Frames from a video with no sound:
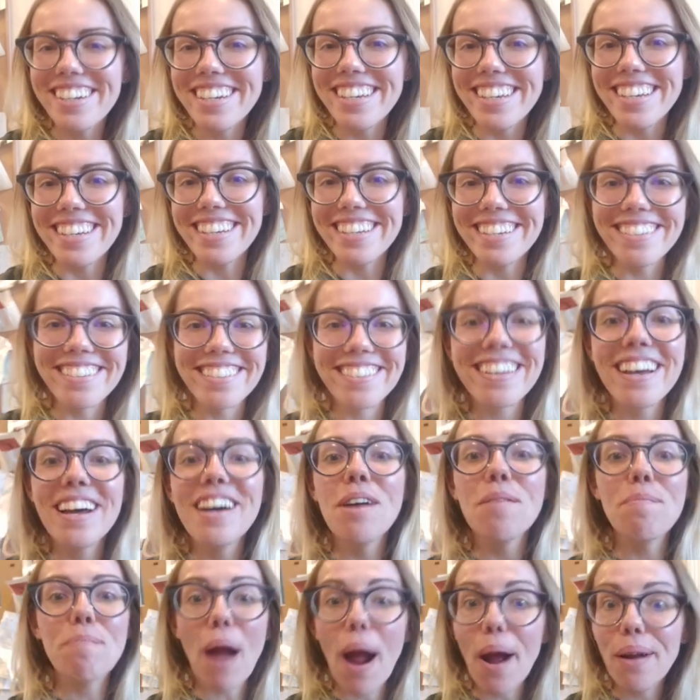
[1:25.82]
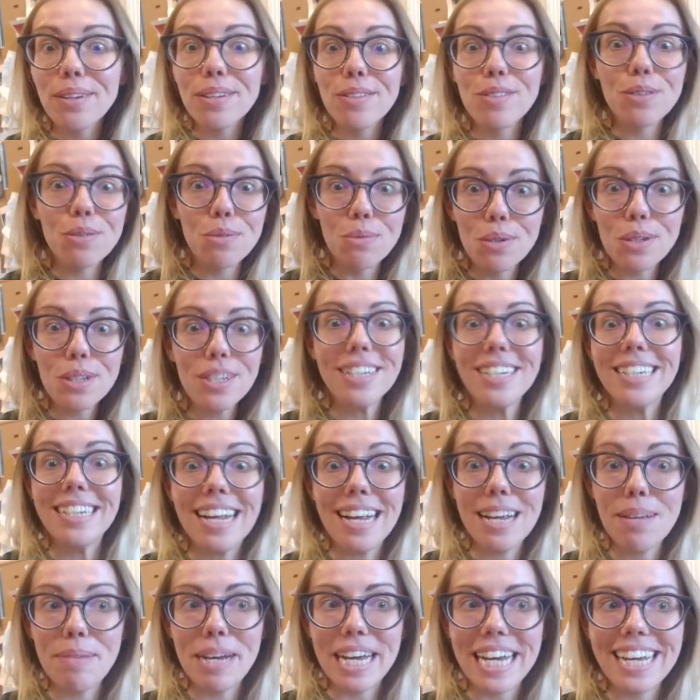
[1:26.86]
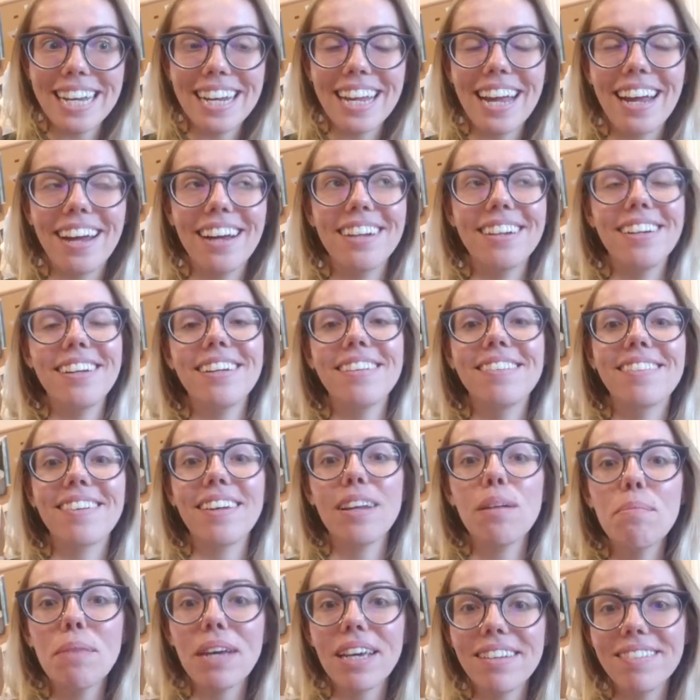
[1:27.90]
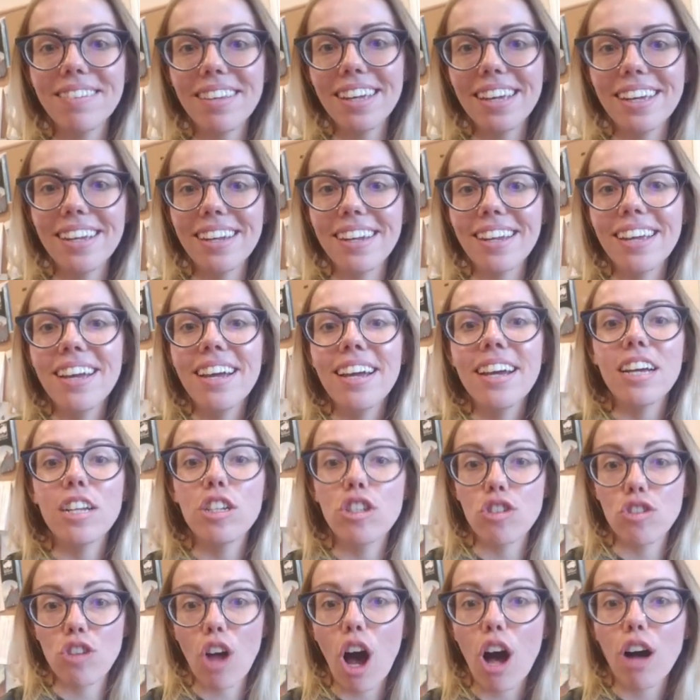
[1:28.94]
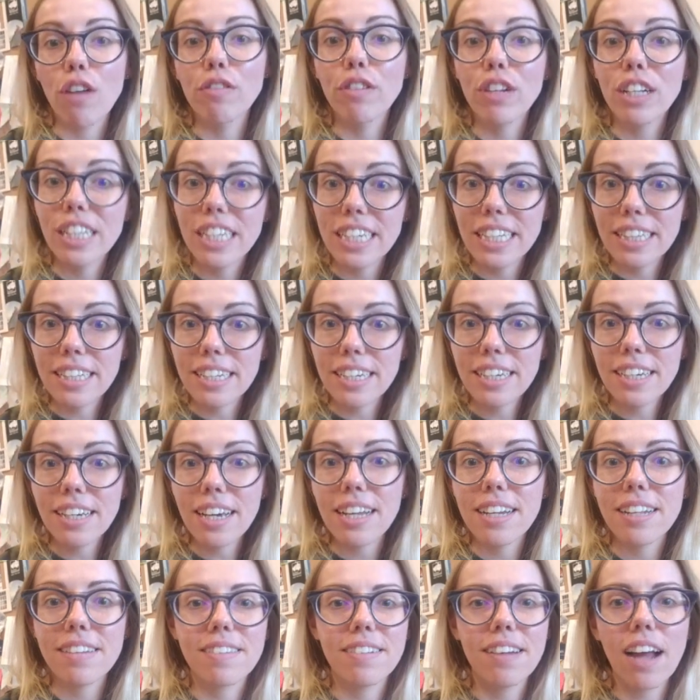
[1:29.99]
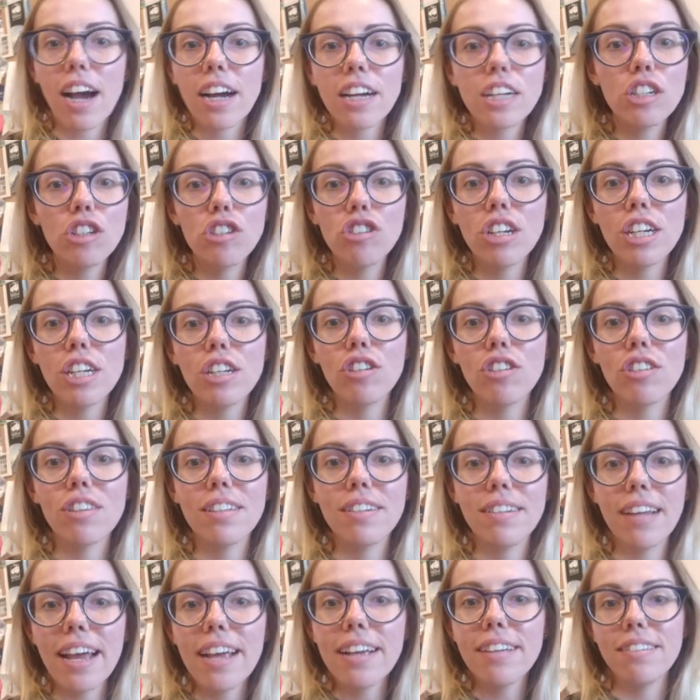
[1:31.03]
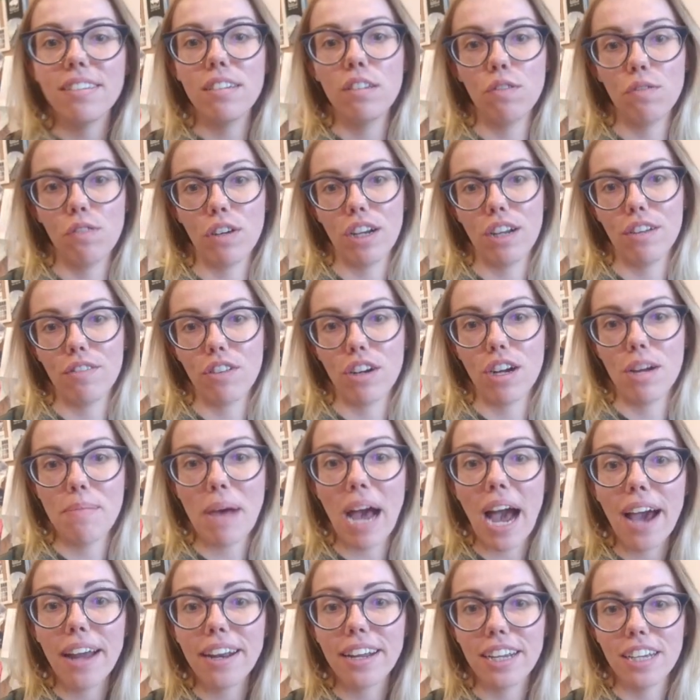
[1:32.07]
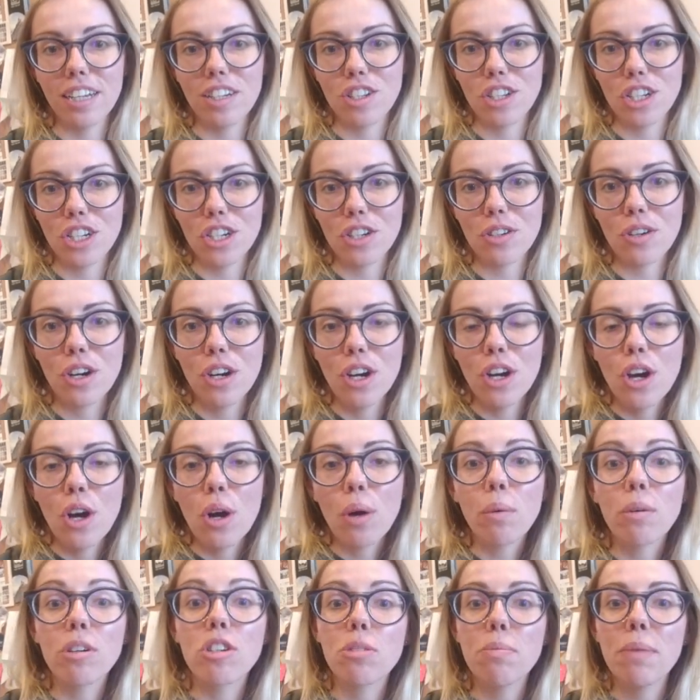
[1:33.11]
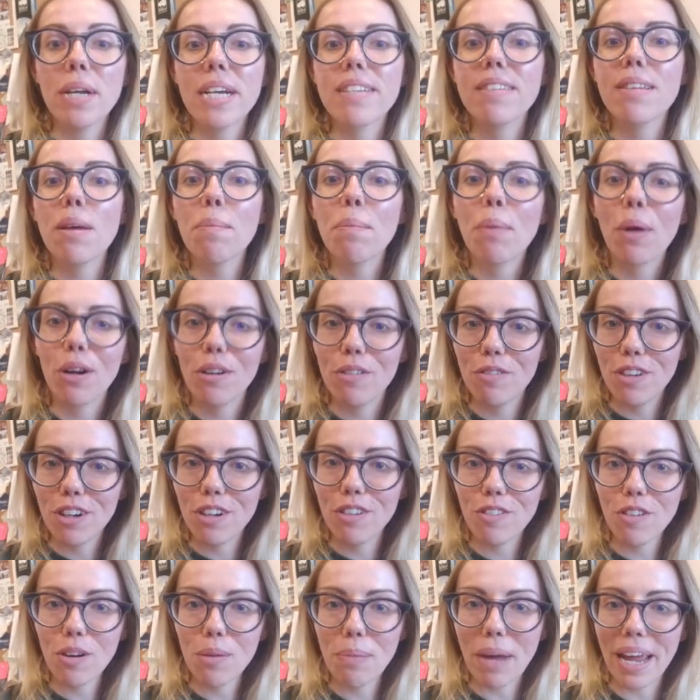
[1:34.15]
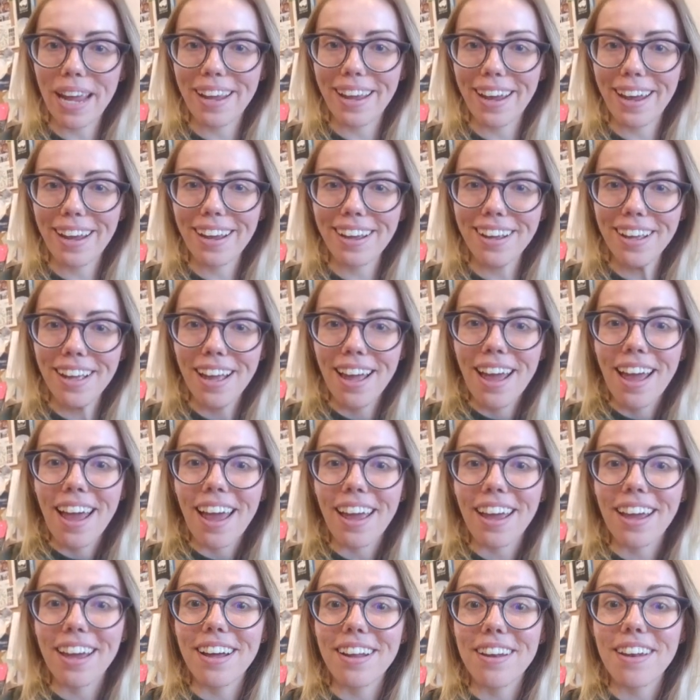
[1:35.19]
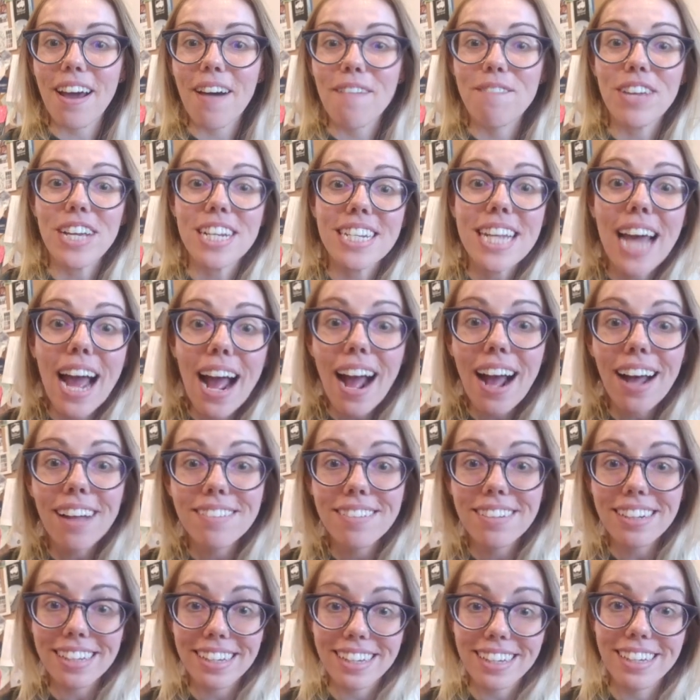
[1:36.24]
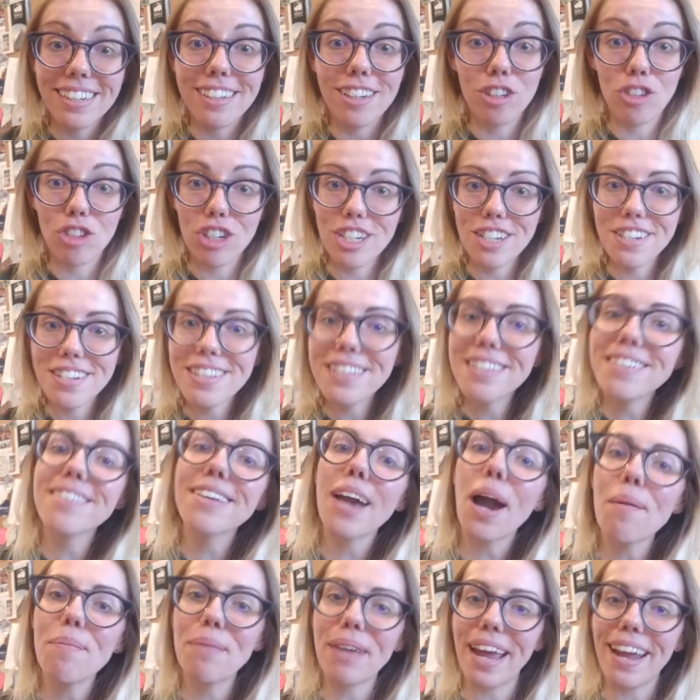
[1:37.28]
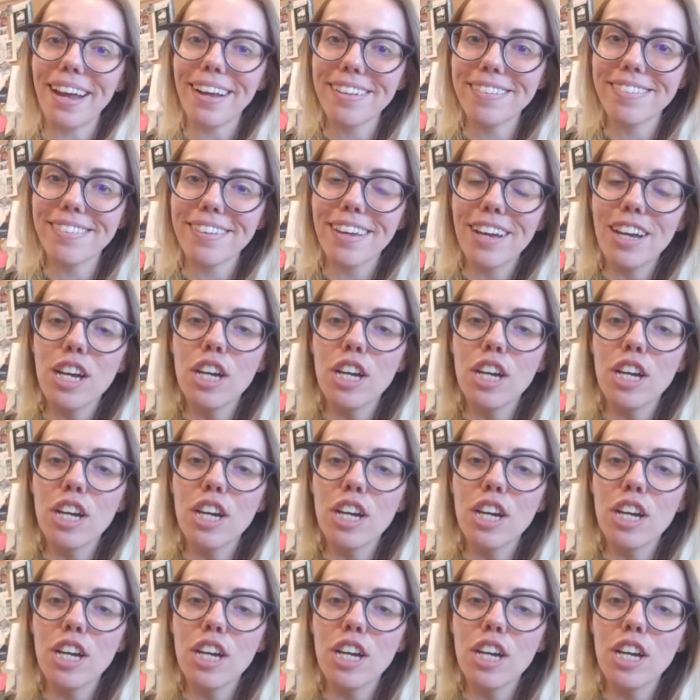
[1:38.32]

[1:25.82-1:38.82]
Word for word: cookies, brownies, you really name it. And it's gonna mix in and dissolve cleanly and it's not gonna change the taste of whatever I'm adding it to, which makes it perfect for baking and a fantastic addition to these cupcakes.